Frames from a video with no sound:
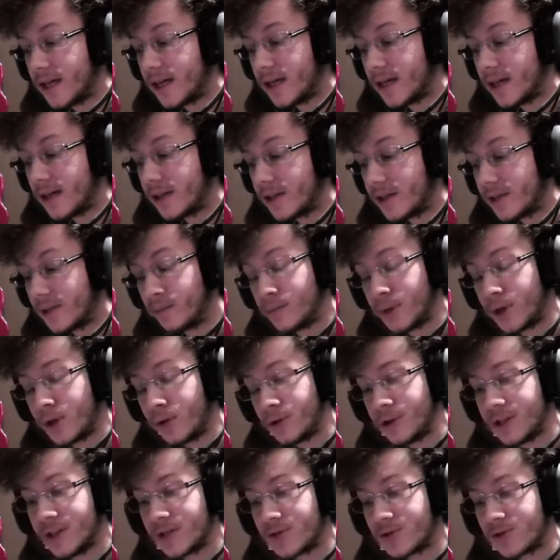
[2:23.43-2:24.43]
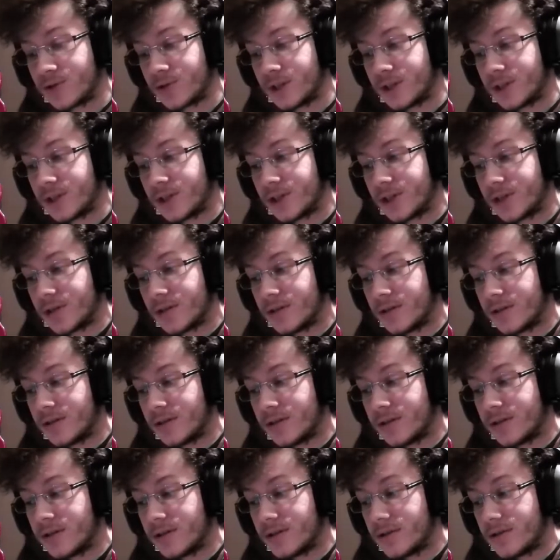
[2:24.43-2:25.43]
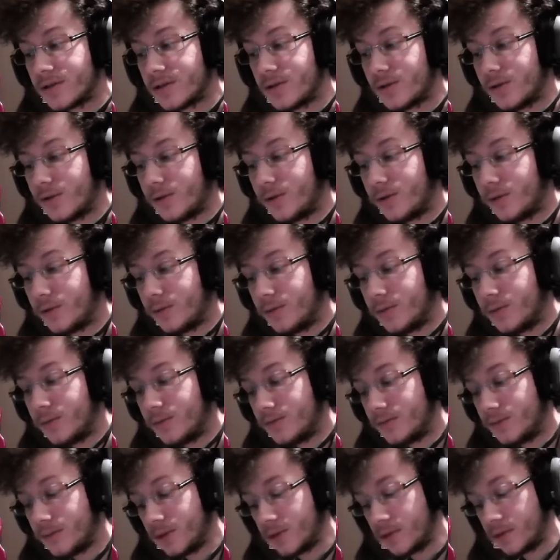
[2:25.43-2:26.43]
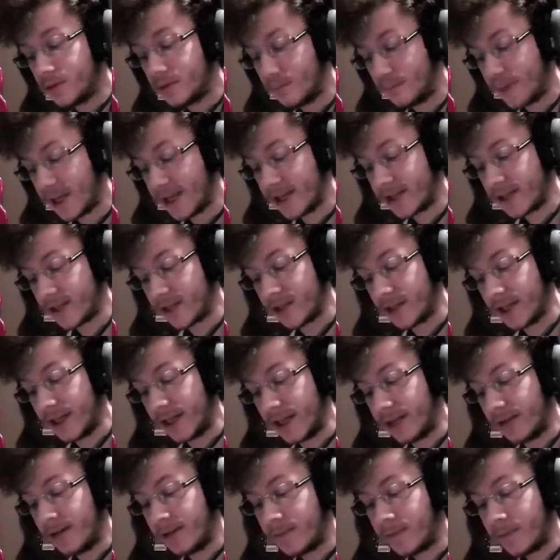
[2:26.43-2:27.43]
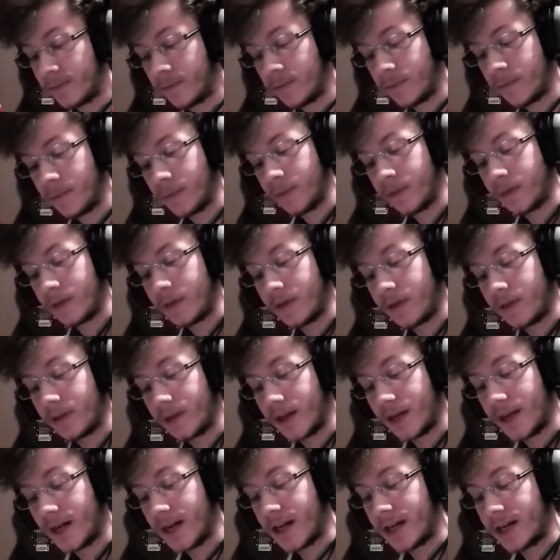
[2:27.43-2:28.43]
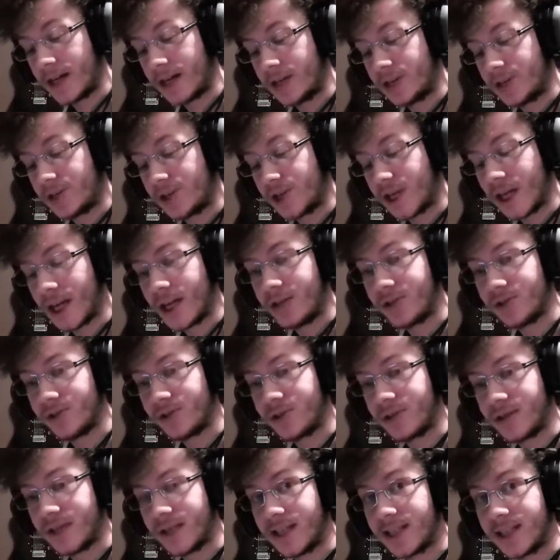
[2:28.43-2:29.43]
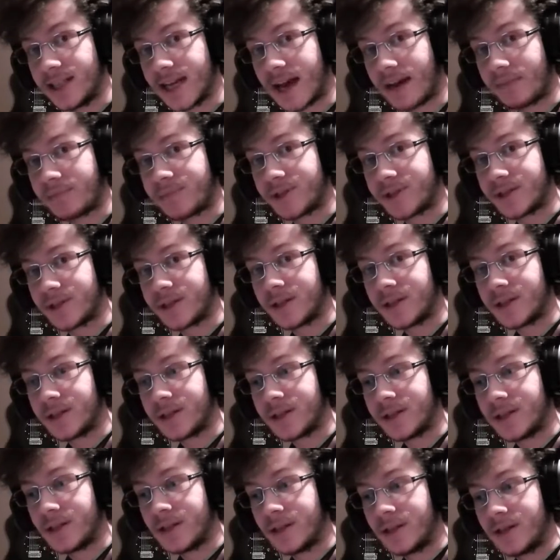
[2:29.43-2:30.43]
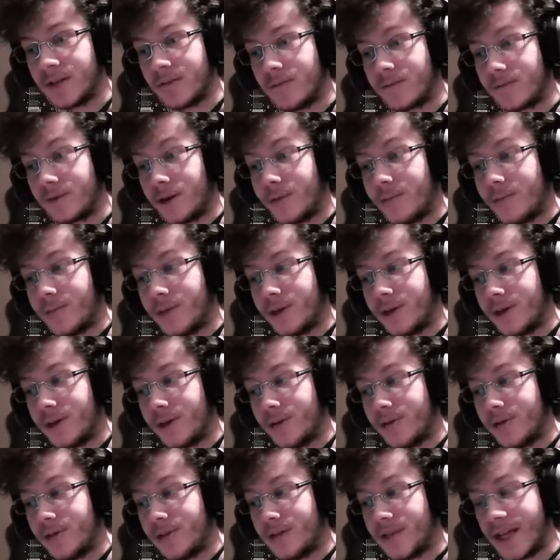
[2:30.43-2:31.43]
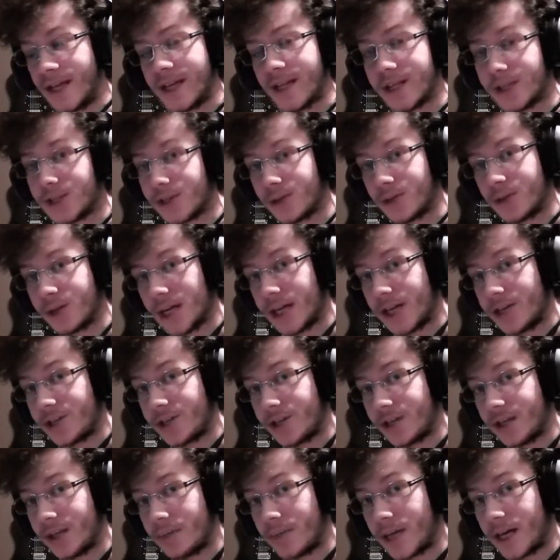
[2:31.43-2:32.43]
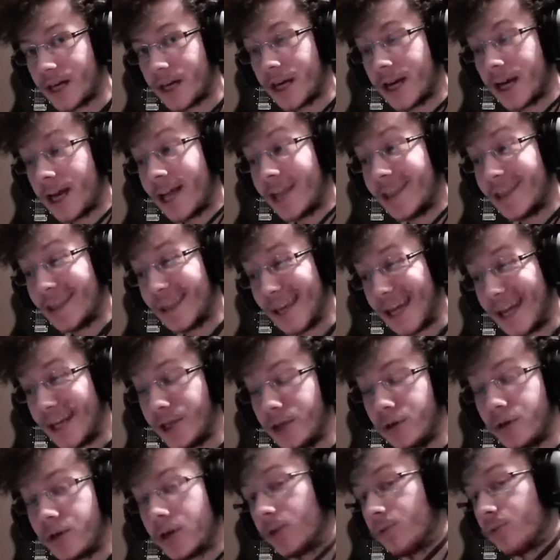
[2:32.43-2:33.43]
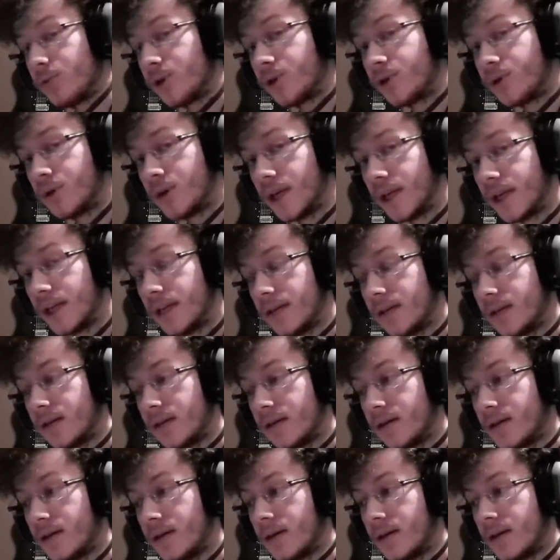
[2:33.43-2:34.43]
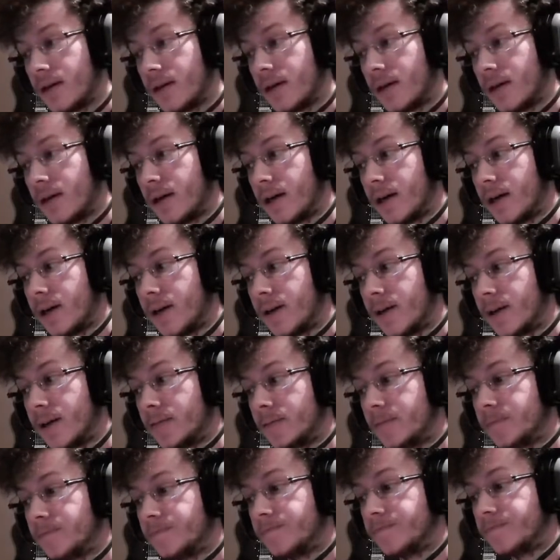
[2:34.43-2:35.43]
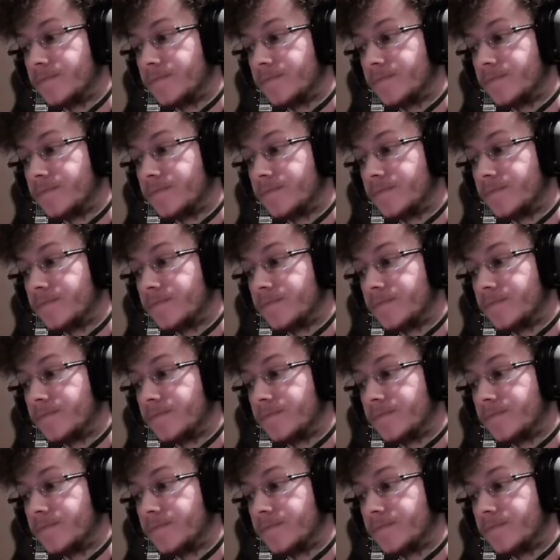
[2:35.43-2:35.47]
component switcher to basically change the adapter from those into an HDMI, and then you can record it. And